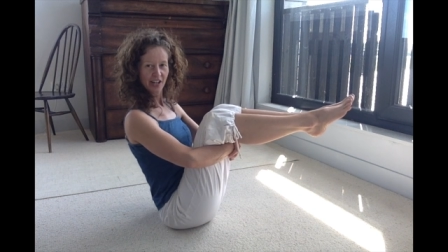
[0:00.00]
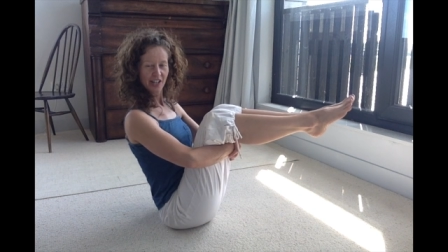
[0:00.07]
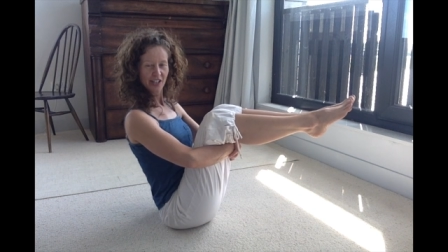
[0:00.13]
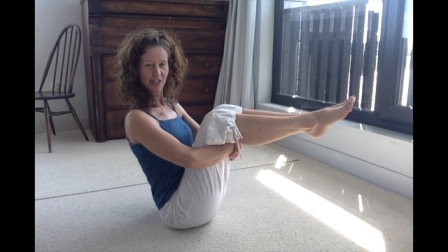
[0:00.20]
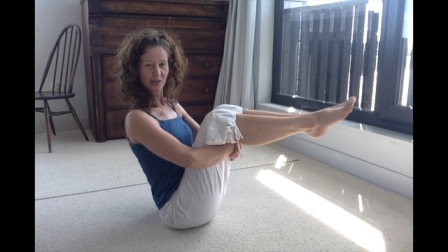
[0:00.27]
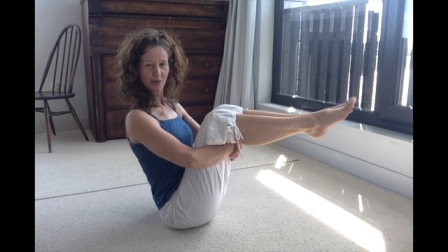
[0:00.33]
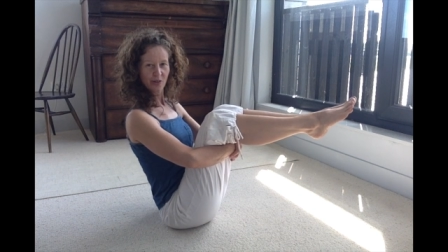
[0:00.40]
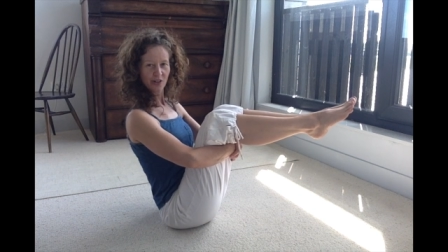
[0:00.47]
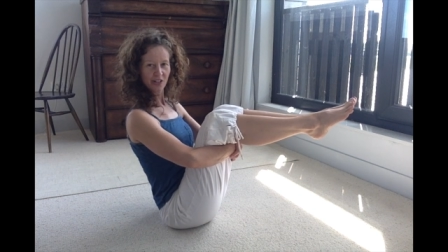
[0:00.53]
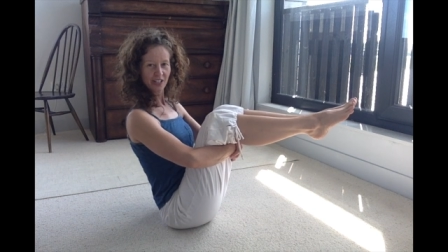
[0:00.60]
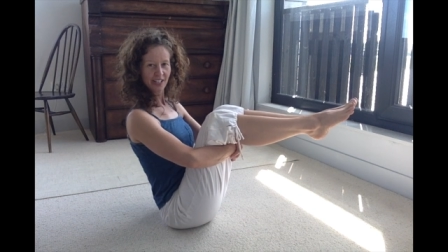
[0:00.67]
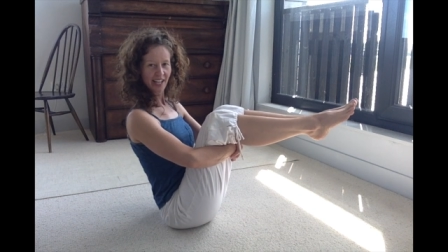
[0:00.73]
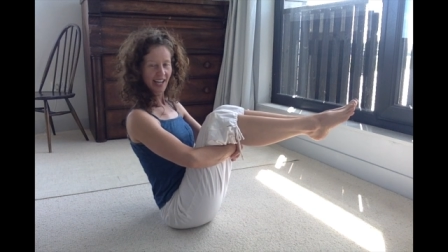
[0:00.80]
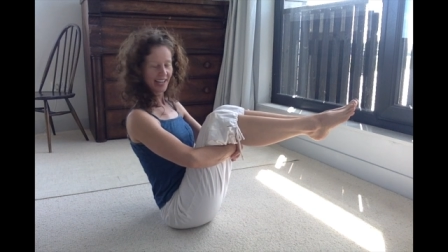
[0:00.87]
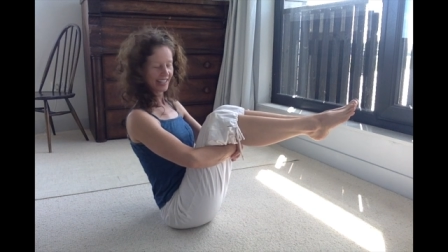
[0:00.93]

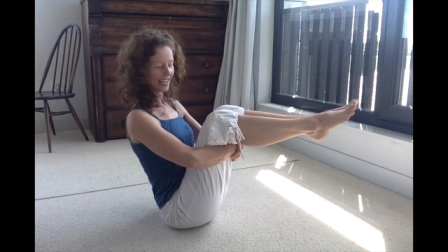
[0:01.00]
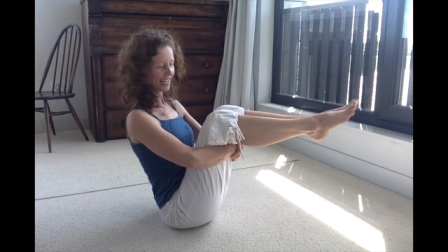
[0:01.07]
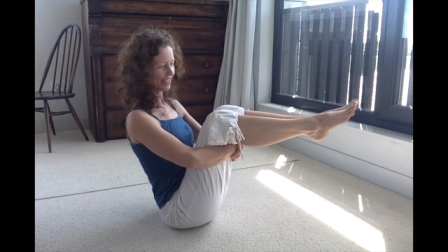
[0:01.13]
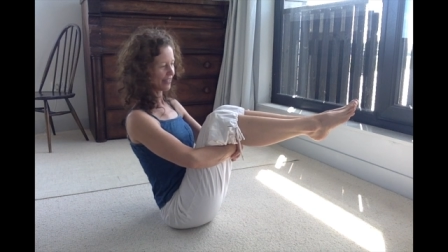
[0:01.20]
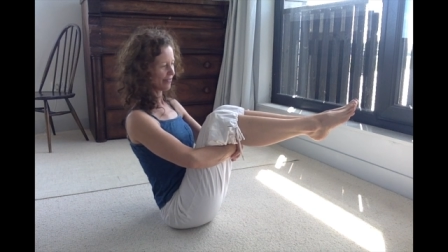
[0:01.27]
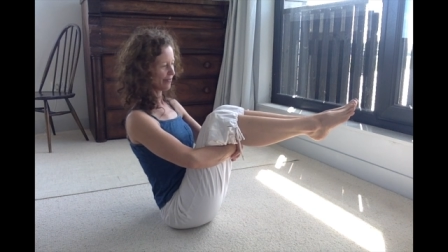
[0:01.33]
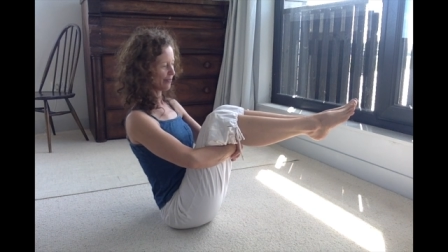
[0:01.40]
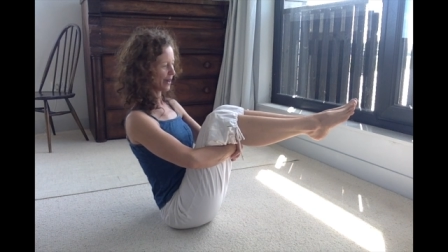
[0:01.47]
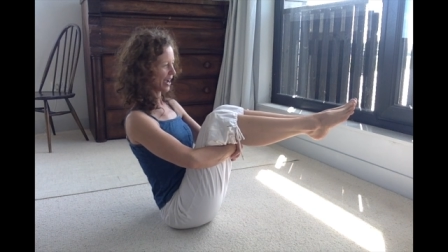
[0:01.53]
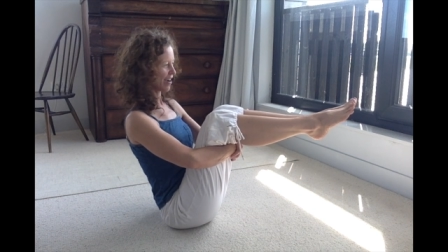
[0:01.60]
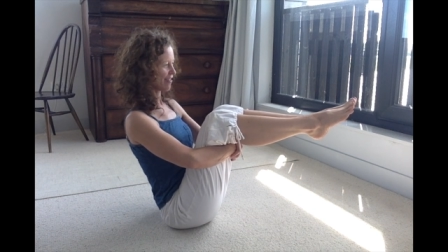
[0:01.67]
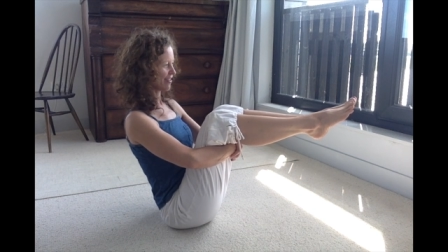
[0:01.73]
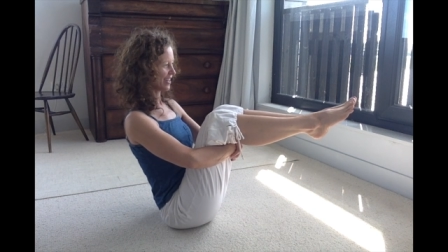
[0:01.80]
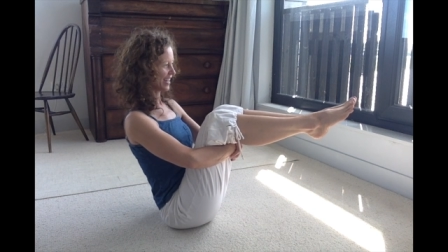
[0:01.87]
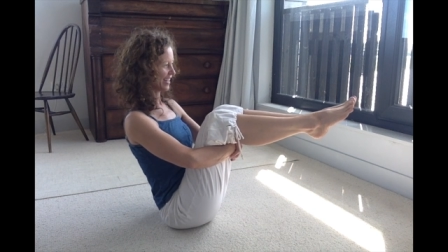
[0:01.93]
towards that kind of
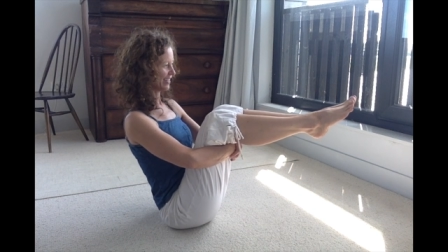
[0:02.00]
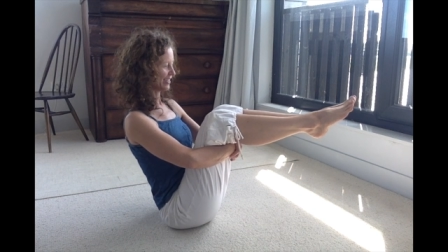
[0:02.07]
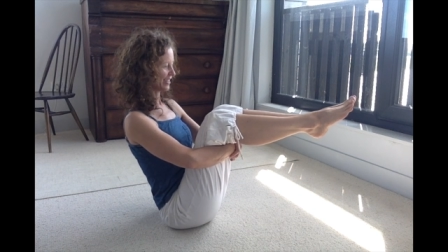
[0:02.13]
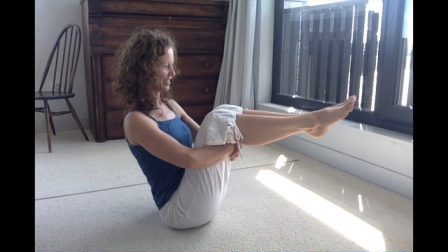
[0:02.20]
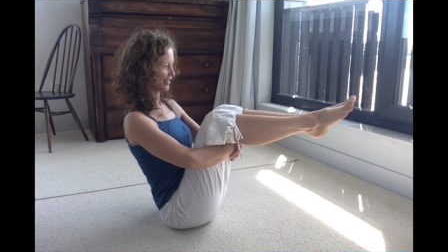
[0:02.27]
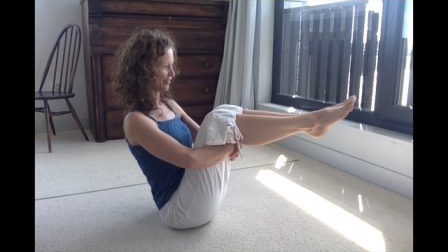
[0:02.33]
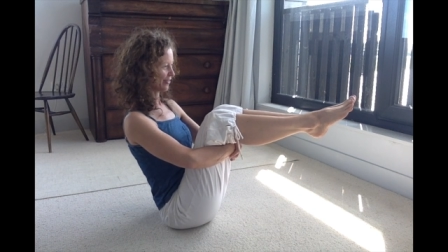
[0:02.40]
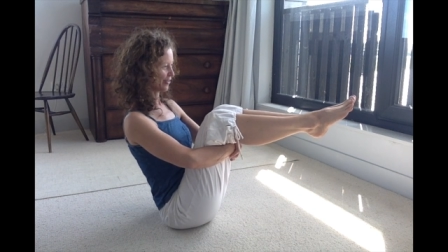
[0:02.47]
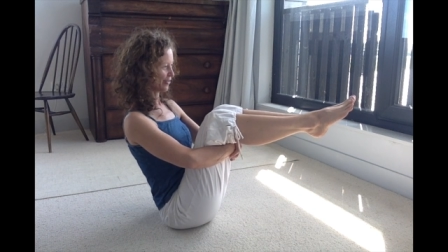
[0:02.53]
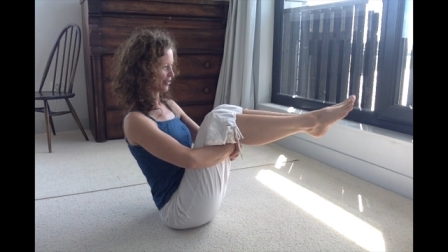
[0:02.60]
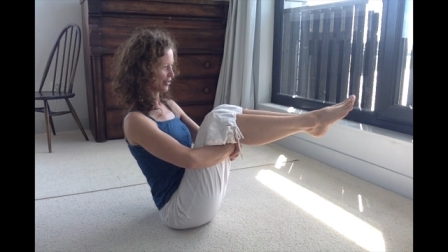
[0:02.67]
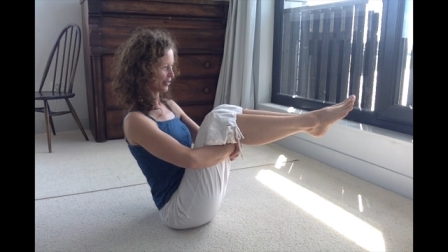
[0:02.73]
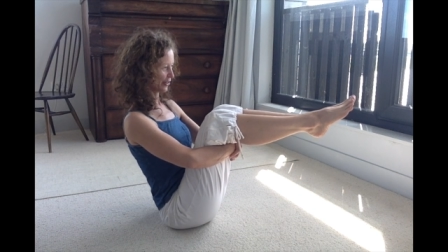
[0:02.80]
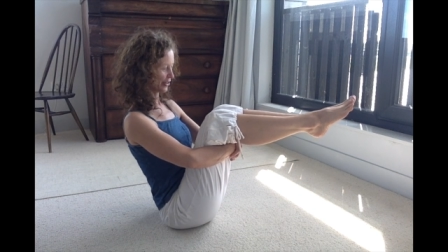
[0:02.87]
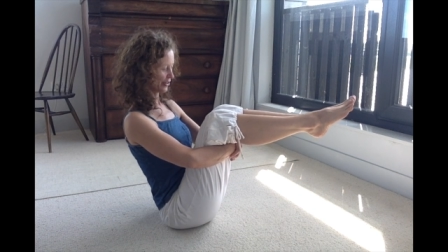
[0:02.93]
parallel to the floor
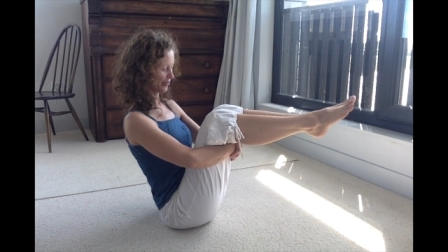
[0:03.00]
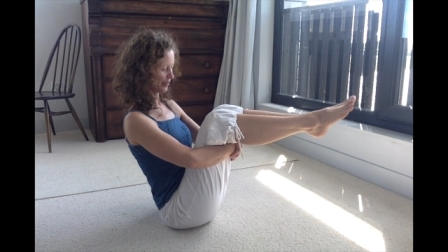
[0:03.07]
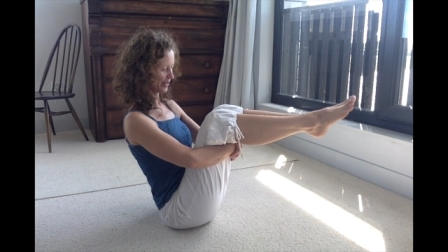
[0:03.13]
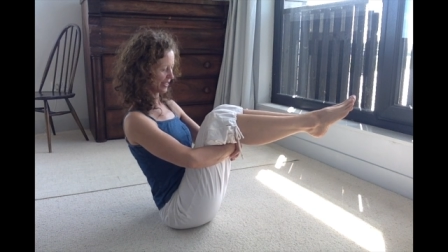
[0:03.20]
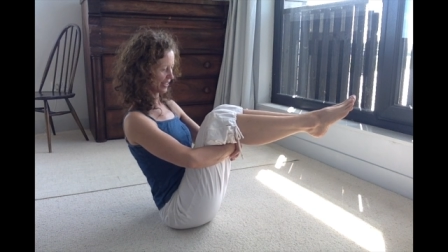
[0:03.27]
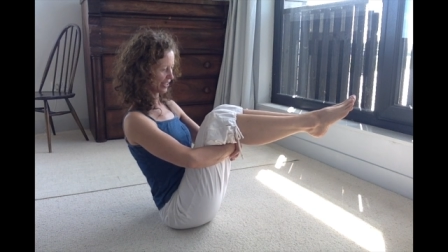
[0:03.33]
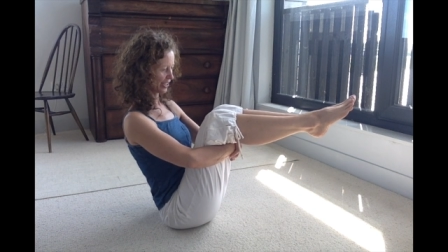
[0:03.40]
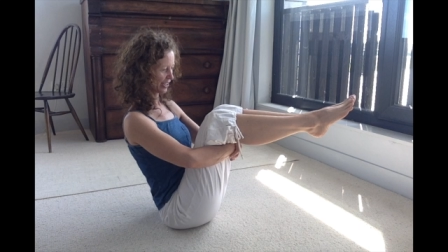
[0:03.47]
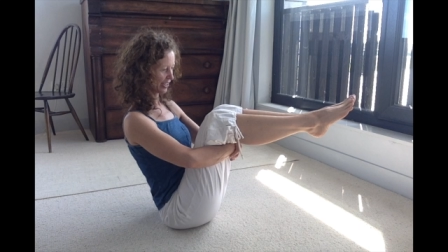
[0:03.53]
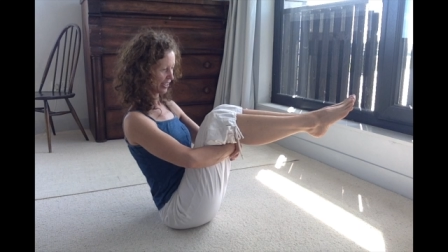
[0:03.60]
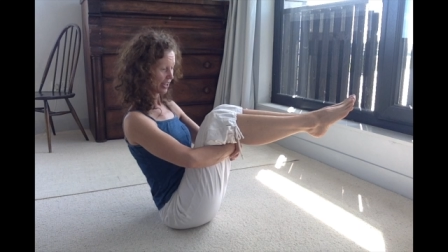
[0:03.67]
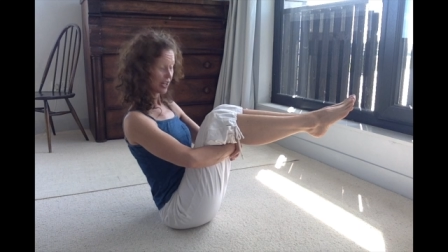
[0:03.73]
sort of position.